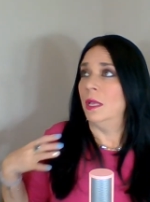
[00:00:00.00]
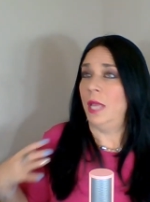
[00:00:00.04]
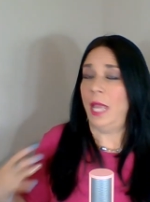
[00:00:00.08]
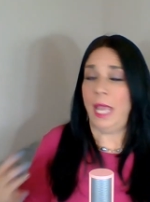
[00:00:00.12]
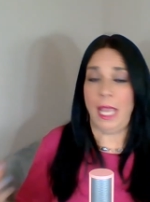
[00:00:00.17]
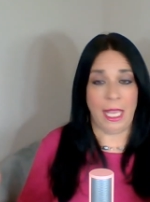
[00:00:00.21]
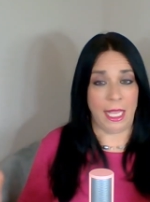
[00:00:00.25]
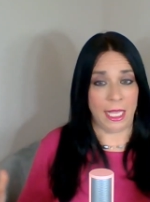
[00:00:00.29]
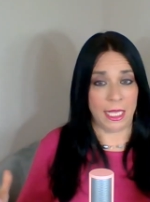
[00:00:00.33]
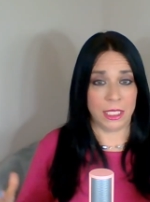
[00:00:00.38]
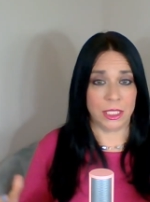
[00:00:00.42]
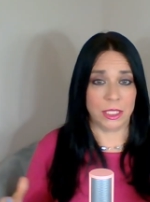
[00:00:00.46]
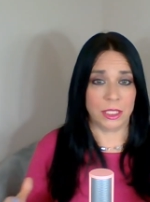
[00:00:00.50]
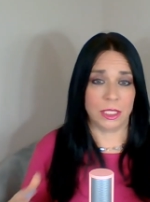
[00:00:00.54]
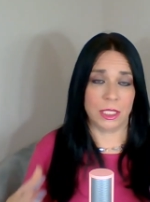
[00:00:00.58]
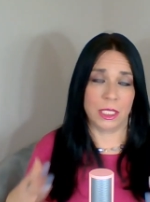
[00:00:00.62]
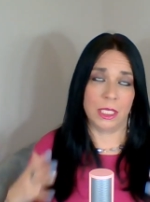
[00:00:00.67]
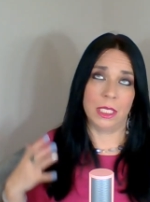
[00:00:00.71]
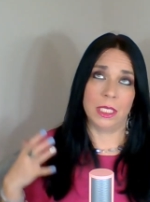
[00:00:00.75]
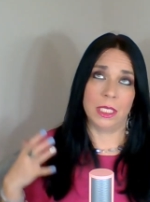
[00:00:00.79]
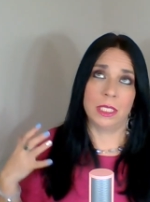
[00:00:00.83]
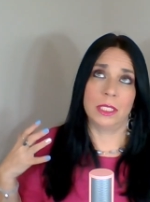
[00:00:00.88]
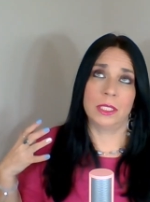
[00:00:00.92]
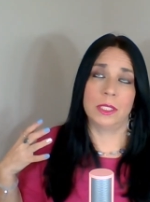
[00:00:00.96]

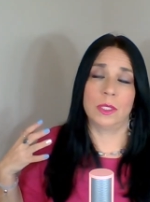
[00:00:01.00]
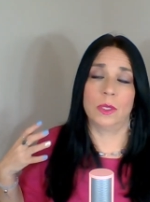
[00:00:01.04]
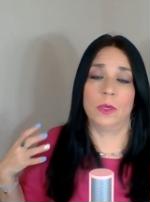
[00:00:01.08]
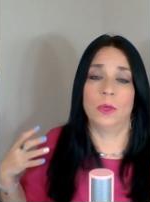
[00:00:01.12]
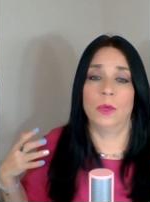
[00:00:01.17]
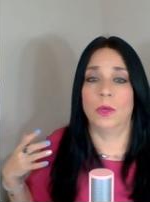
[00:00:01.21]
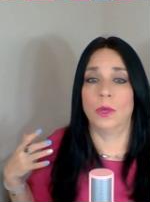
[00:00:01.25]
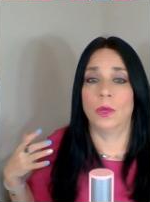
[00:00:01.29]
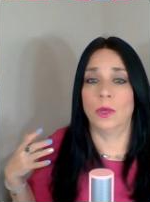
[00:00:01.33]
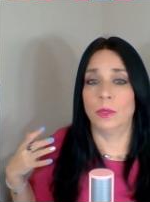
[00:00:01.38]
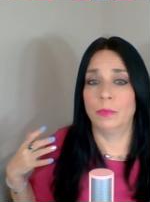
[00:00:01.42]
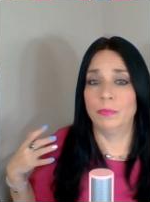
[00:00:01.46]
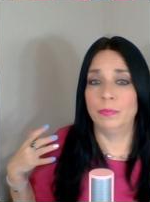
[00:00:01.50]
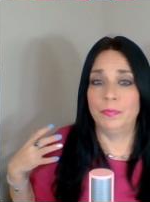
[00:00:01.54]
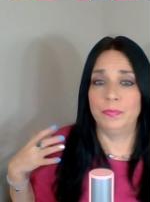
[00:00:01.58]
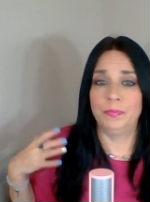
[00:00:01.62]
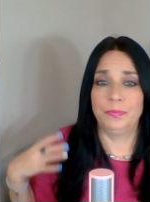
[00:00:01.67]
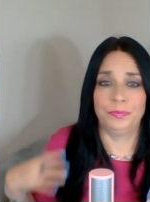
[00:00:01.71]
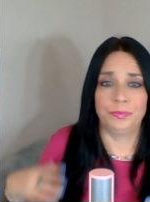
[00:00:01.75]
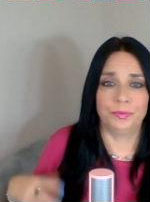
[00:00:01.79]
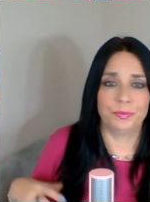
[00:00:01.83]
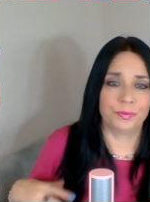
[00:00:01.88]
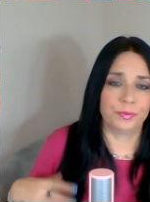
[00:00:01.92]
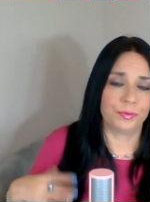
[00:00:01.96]
anxious or,
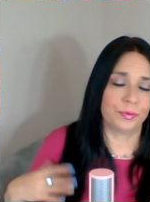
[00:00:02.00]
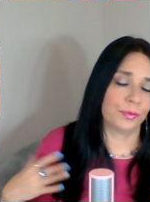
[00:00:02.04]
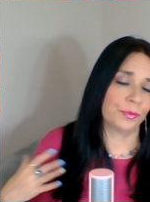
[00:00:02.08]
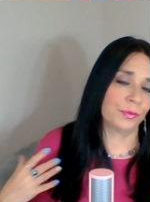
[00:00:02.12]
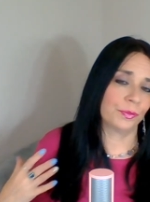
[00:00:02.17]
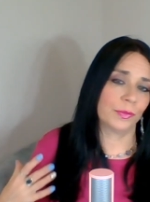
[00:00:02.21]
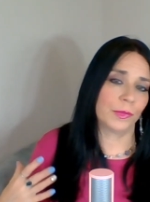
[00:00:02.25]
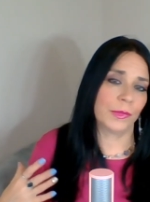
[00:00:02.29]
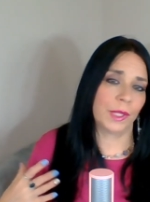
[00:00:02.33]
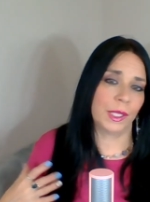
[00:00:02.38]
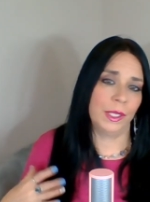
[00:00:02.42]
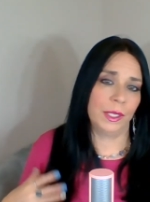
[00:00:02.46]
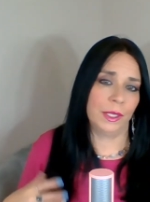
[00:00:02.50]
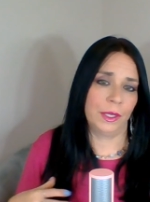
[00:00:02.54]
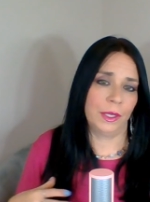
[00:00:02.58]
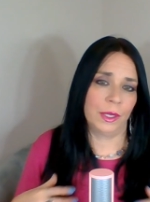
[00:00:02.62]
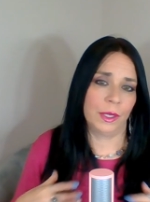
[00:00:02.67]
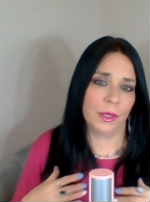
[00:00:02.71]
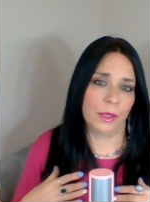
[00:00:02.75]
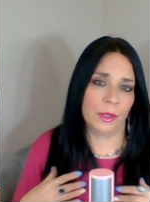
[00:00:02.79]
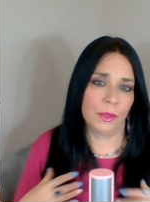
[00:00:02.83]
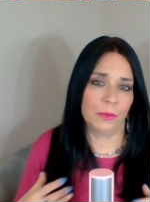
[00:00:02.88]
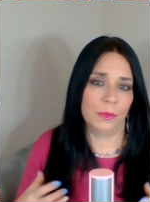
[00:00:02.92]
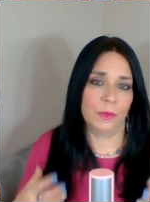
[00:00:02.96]

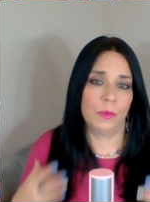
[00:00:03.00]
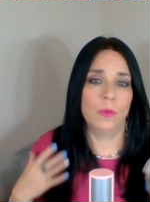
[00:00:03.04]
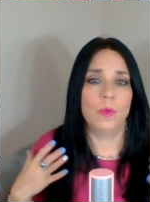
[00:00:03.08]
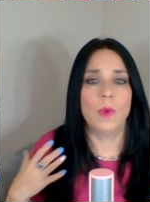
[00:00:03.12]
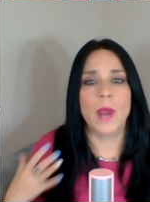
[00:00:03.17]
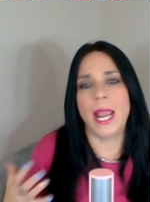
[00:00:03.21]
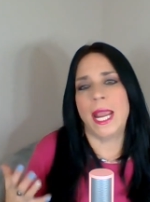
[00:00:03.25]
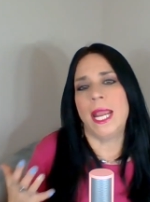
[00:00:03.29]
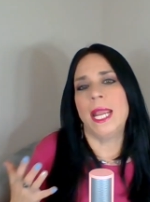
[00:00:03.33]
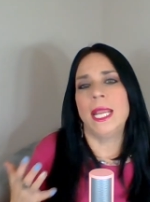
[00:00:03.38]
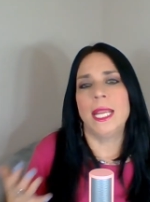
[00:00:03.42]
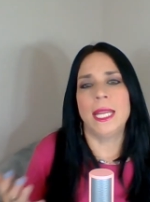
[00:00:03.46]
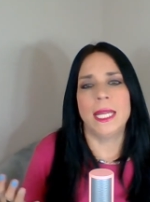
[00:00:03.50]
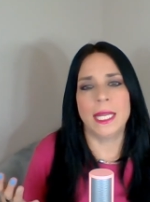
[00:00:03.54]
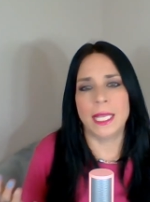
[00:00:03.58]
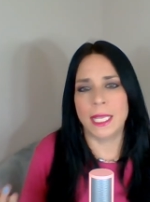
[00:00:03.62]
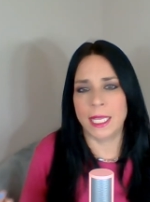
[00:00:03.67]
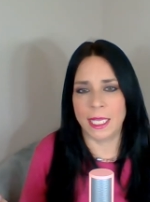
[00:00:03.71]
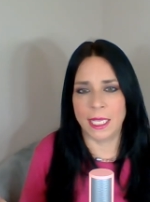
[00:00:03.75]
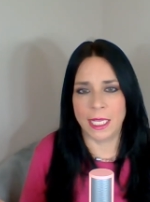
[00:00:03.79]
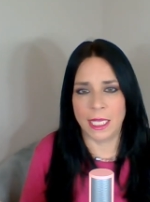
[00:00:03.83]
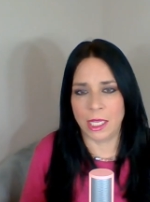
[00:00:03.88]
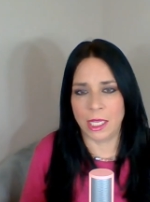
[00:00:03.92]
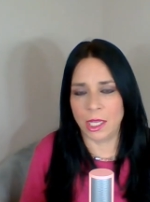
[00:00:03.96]

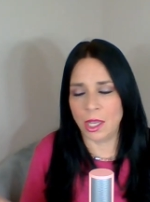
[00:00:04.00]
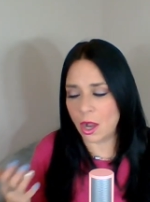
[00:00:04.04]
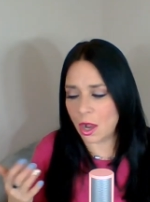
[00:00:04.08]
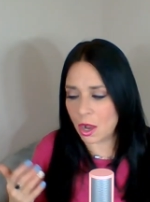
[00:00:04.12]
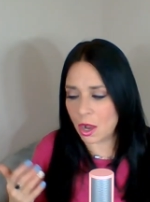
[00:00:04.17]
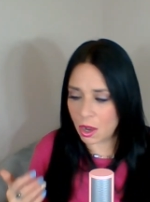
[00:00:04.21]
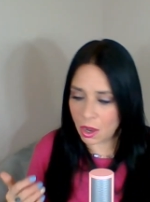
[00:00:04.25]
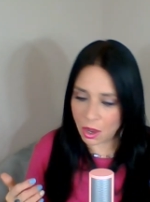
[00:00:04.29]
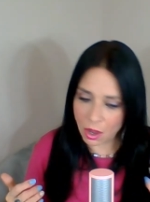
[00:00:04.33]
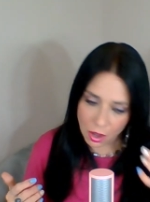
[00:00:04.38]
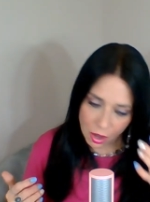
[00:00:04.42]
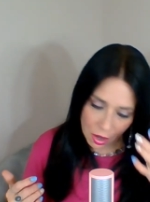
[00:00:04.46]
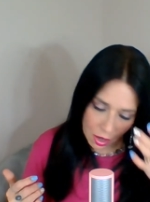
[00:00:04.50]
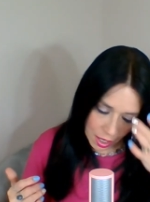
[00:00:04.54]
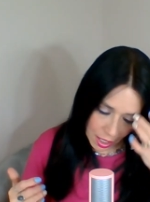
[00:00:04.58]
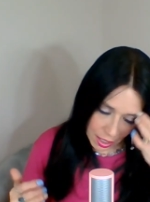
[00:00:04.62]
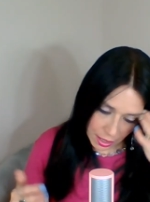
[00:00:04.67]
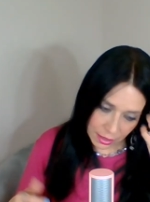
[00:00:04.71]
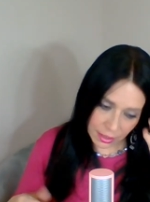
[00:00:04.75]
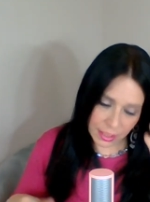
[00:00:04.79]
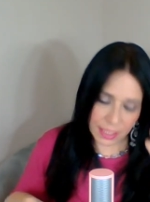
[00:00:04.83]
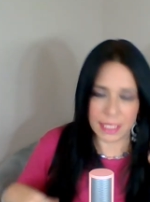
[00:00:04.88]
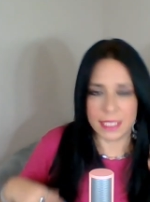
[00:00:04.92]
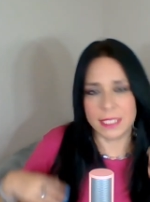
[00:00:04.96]
waiting
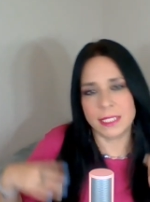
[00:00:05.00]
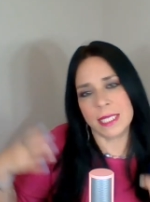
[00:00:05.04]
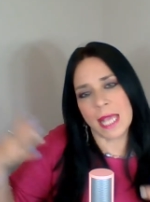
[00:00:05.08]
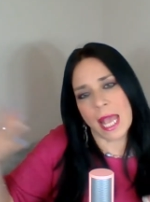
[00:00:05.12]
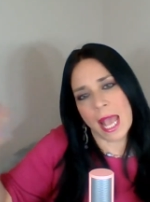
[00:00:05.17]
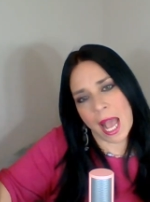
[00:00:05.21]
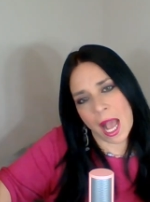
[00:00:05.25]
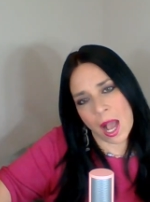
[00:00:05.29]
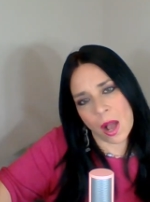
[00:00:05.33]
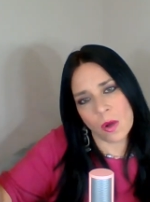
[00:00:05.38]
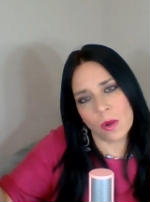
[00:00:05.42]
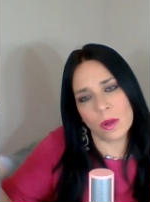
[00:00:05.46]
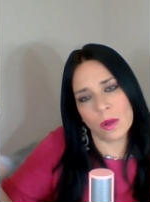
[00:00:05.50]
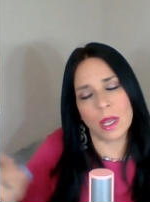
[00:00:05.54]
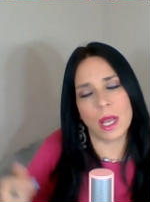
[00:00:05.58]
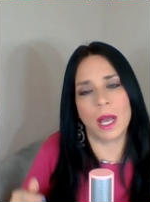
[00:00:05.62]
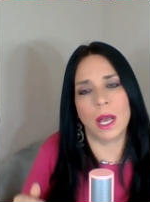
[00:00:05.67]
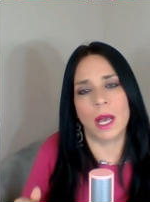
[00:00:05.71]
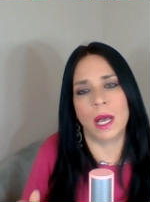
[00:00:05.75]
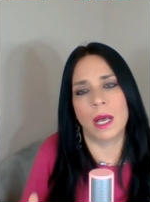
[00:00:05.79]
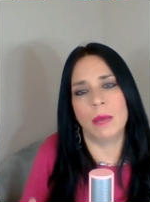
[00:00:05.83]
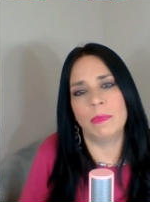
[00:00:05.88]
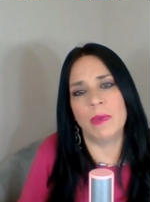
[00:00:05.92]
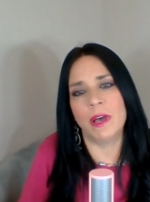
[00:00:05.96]
on this
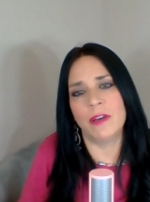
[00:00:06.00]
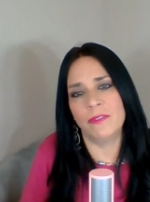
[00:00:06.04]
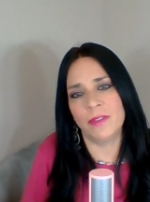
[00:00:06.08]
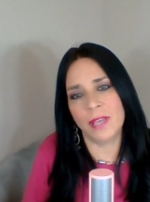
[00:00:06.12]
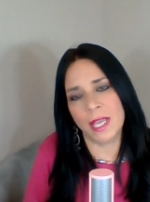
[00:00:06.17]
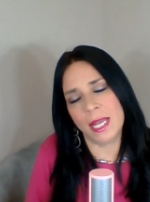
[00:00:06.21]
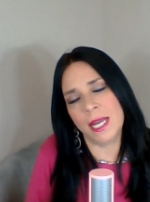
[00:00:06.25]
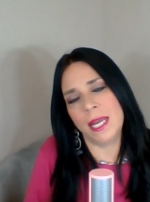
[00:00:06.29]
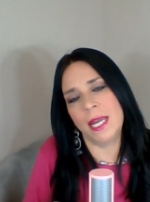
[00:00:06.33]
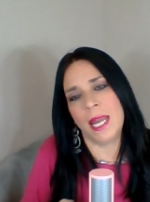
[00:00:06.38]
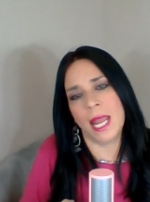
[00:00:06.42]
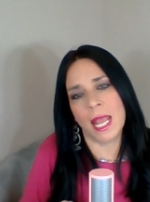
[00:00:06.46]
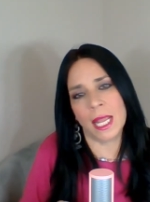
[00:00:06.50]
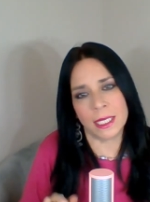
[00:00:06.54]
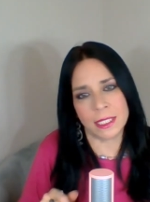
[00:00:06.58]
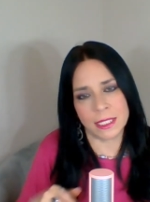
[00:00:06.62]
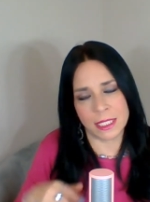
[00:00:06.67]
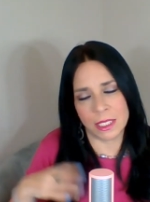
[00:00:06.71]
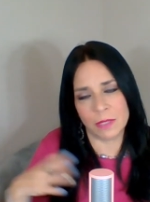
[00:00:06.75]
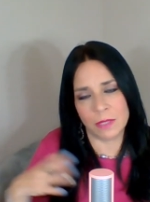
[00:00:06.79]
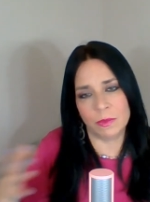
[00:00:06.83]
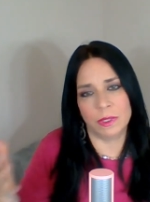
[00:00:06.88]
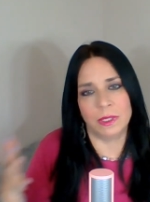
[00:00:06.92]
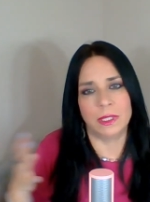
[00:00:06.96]
outcome of
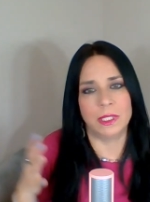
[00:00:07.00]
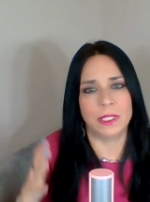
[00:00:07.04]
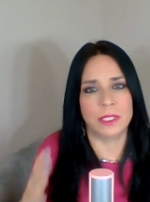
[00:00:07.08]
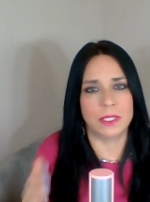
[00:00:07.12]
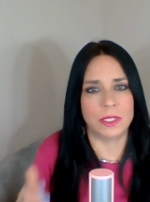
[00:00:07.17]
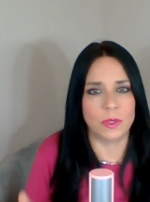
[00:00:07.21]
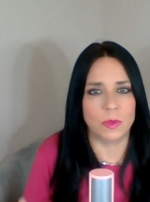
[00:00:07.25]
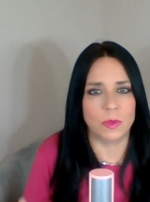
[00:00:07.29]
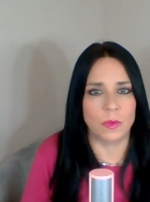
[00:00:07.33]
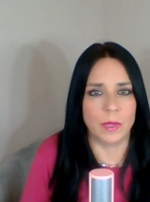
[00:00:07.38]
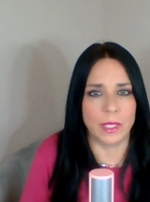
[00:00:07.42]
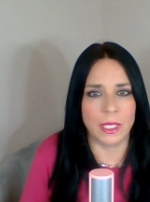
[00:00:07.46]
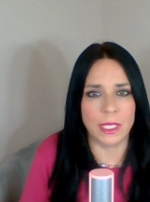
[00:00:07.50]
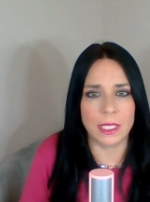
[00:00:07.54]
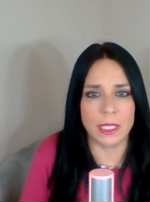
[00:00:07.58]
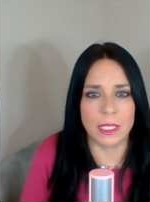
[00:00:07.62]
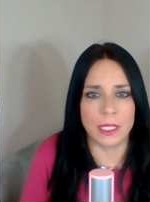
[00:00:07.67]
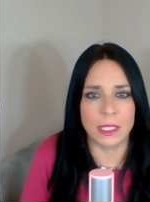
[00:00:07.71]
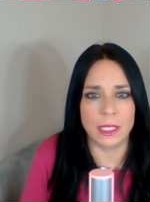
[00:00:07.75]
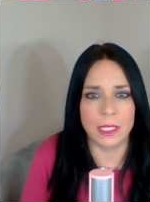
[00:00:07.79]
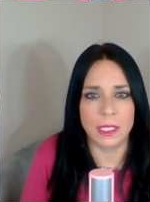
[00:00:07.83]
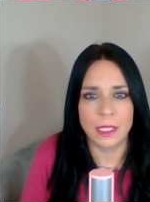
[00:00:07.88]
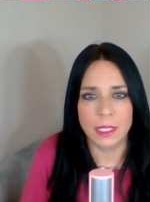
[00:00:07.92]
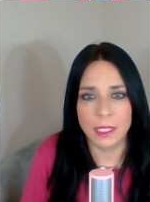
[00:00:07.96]
connecting with this
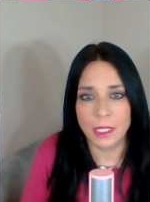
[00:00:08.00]
twin.